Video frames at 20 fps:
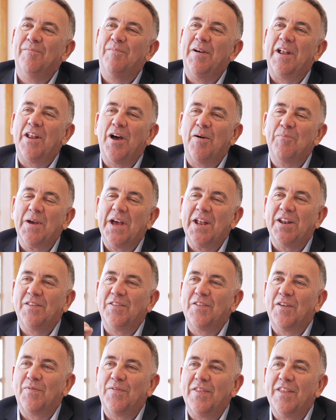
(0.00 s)

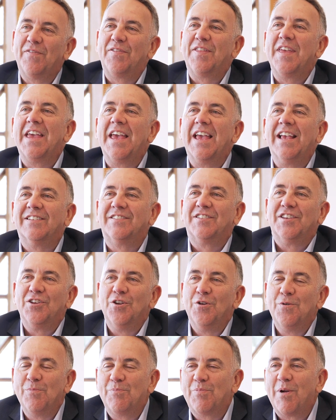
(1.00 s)
But the thing is that
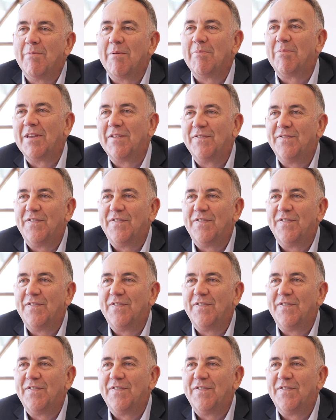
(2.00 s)
you probably